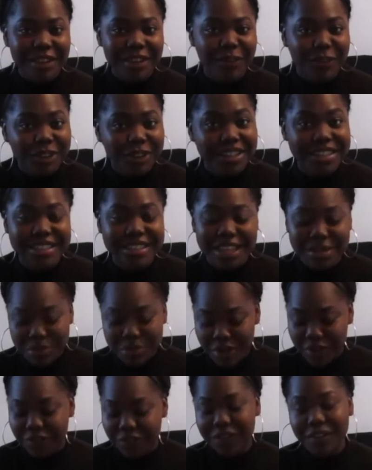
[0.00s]
to send
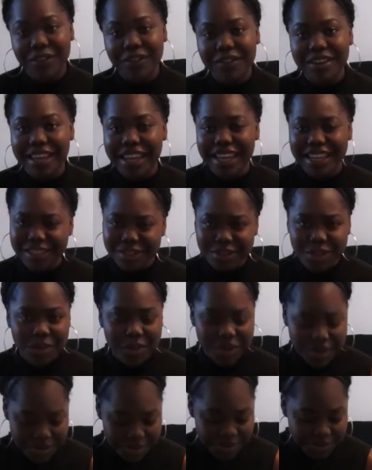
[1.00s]
me a free phone case, you're
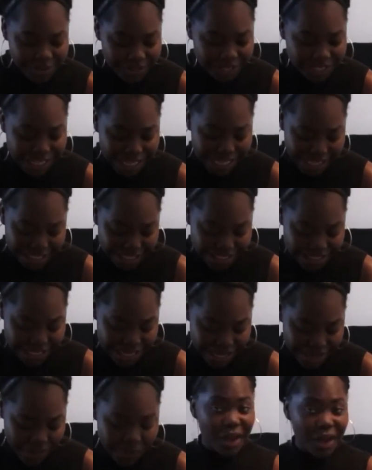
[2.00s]
welcome to do that
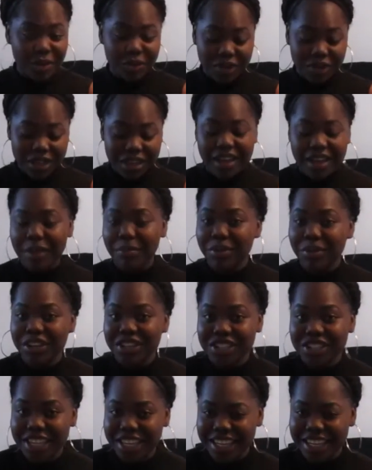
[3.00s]
anytime. I'll really
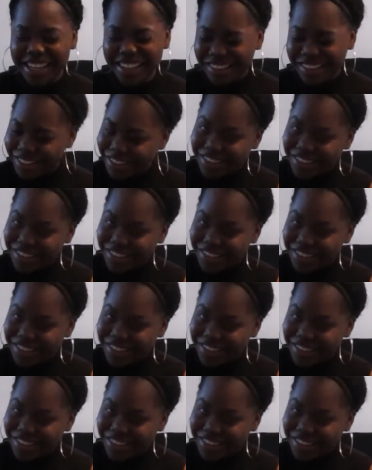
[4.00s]
appreciate it.